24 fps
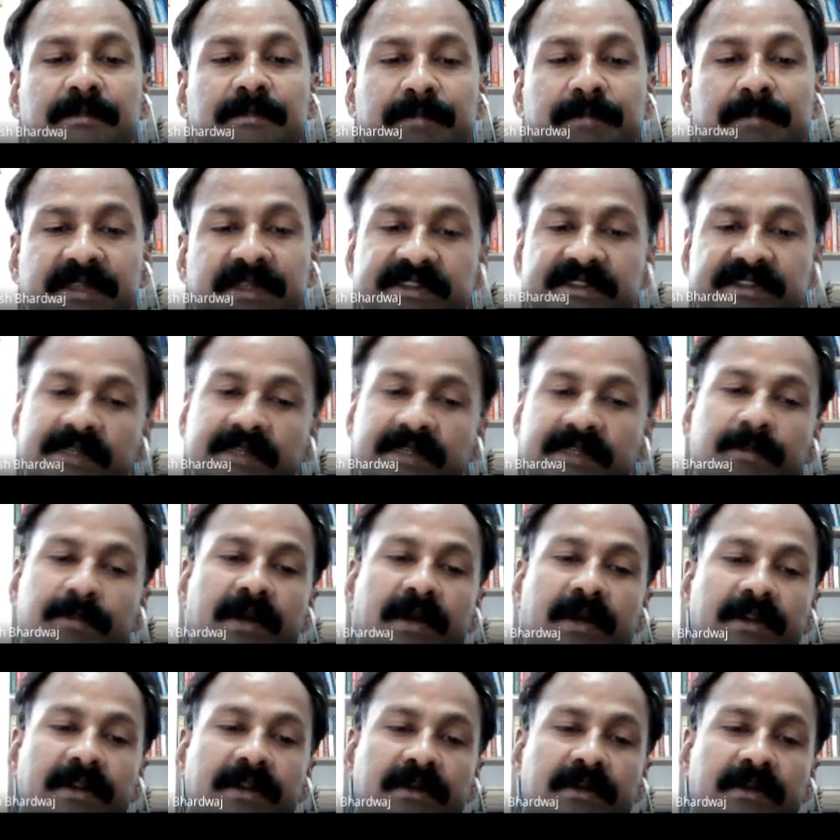basic
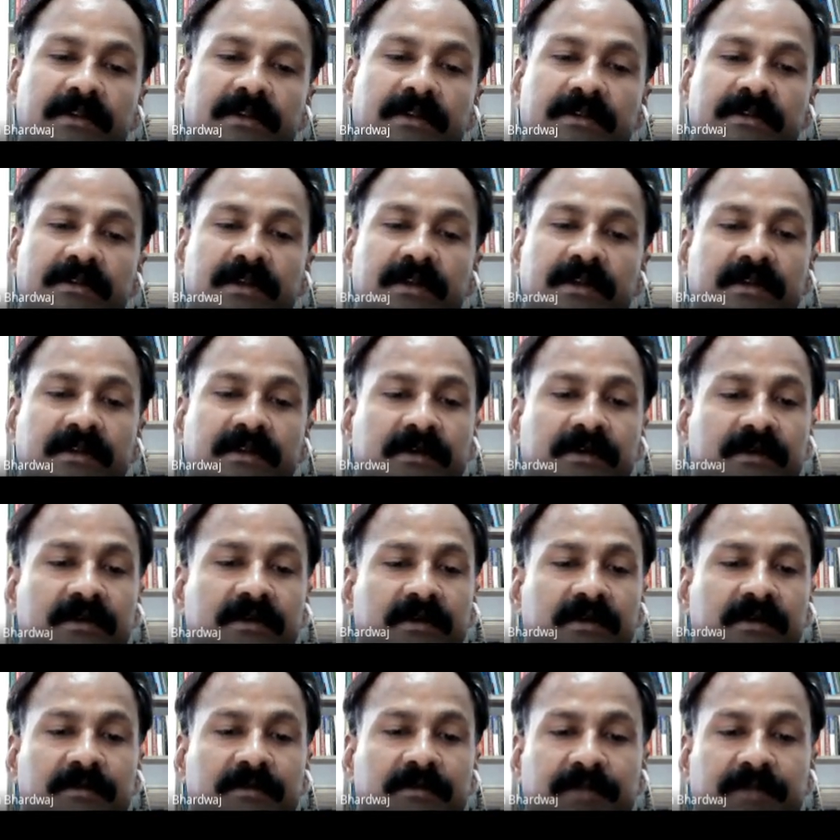particle that
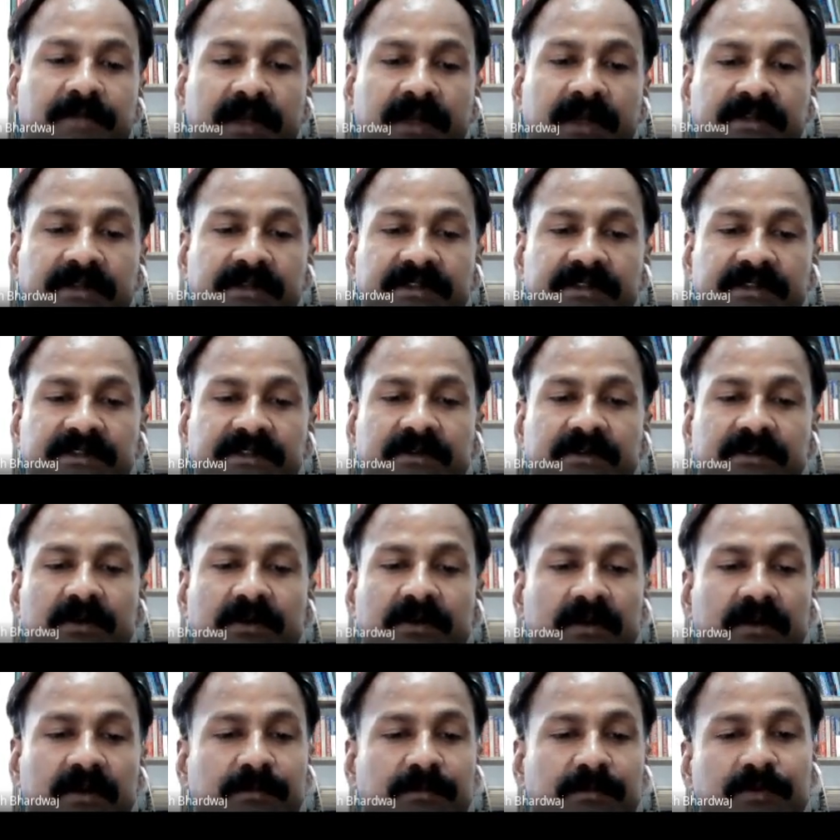comprises or
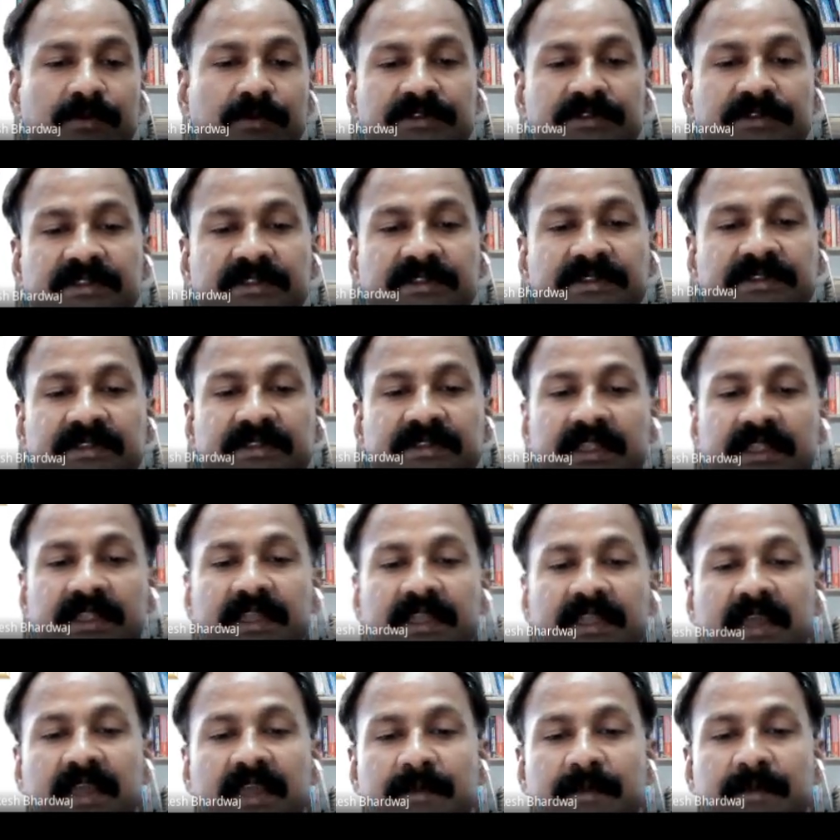composes a
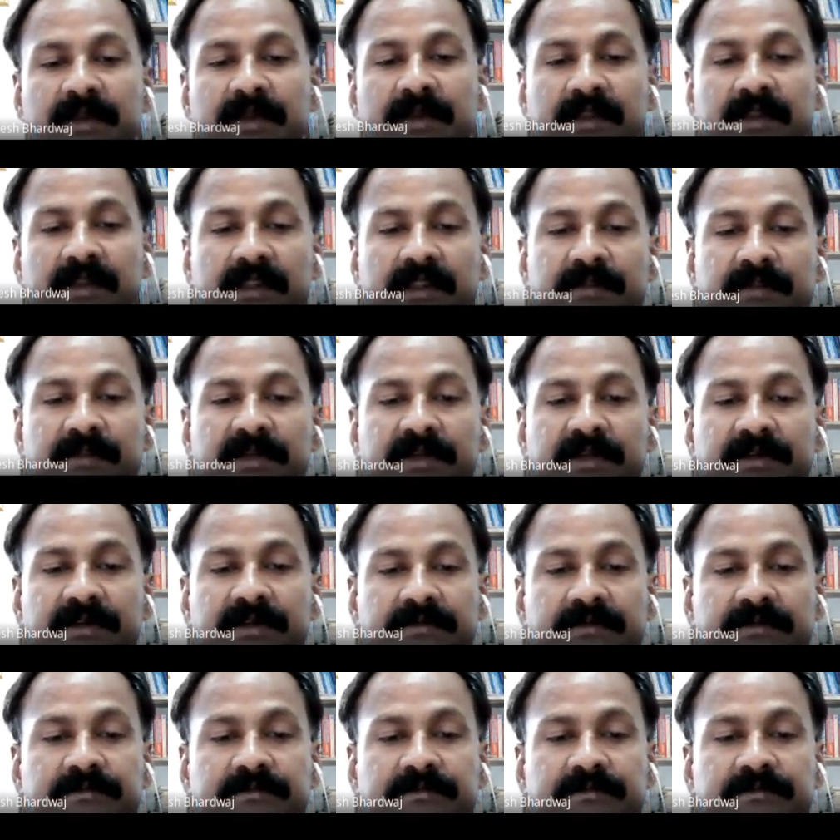chemical element.